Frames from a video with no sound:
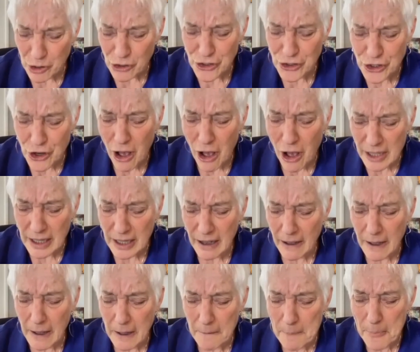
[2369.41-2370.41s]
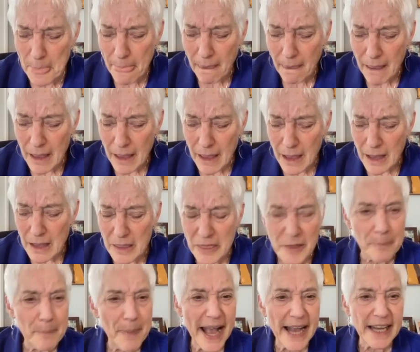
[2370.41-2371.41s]
song, The
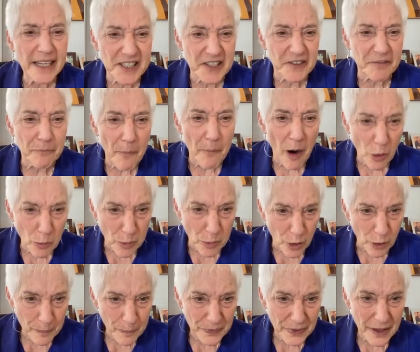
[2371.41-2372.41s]
Banks of Marble,